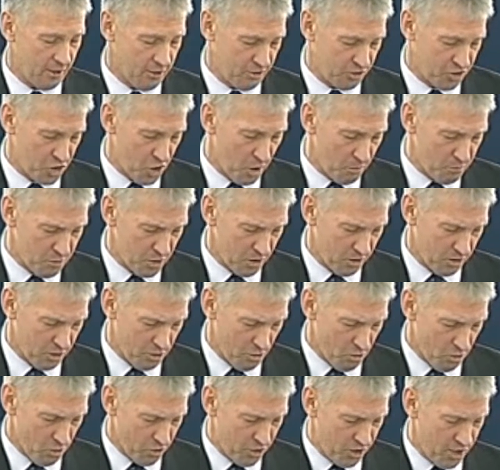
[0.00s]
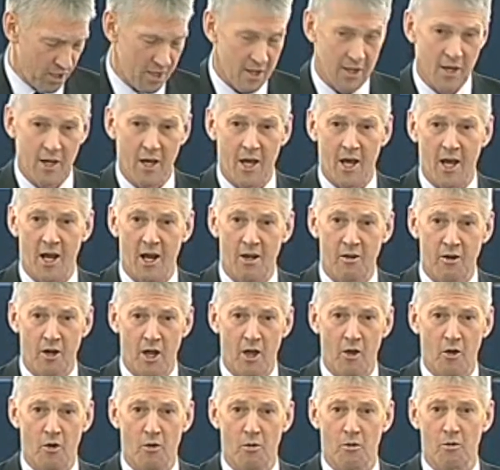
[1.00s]
jobs and growth, are
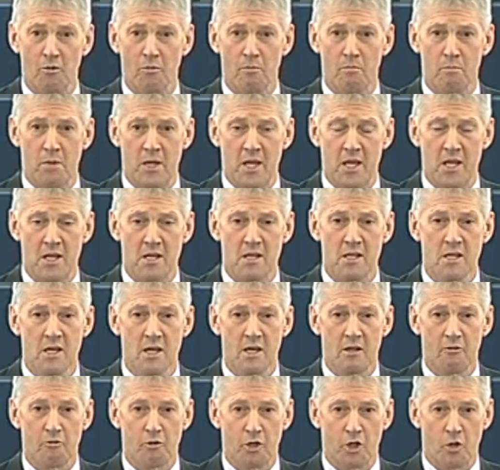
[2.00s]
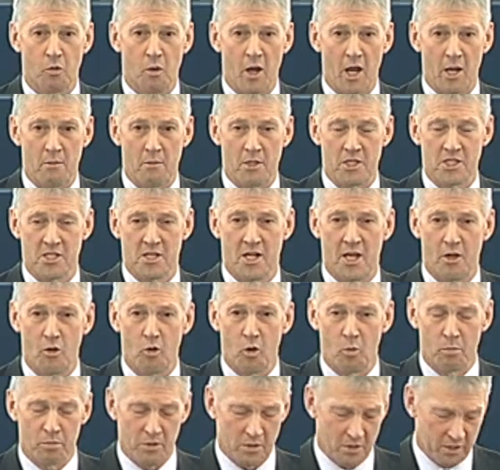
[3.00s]
our main requirements. And I
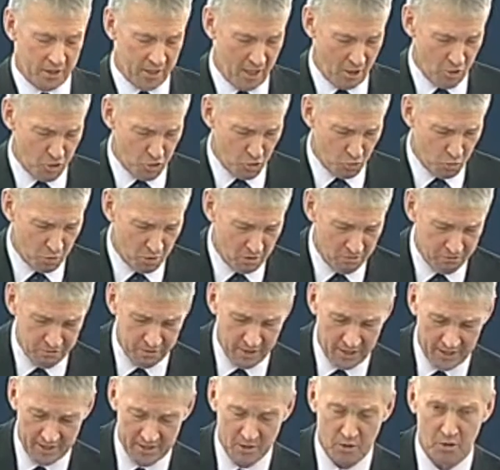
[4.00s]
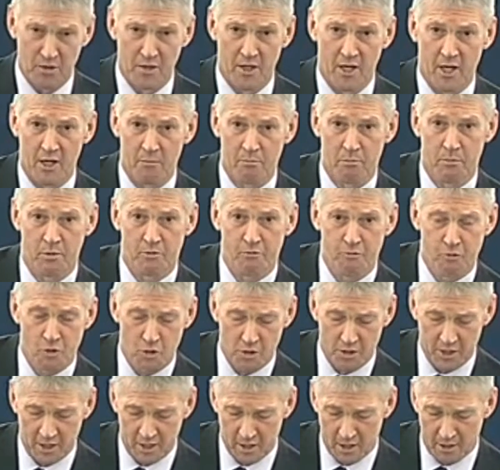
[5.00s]
hope that the Council will reflect on that before
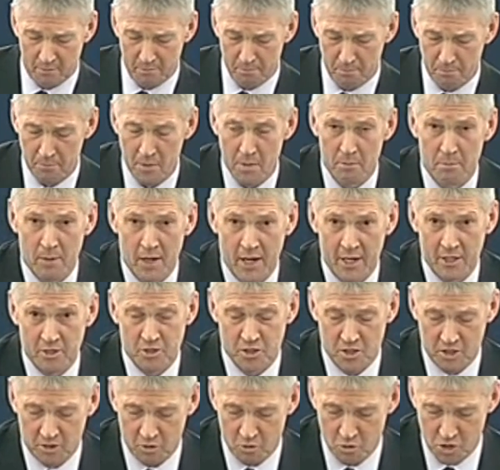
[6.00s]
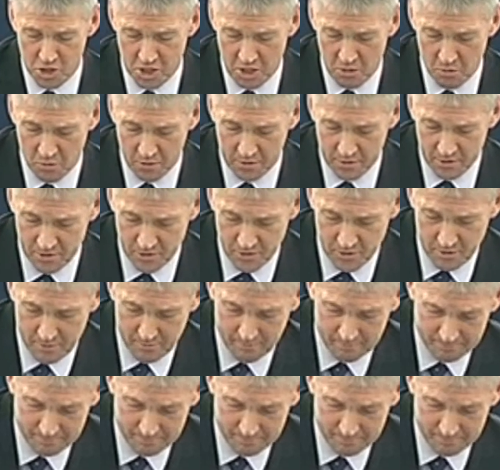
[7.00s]
they come back to negotiate with us.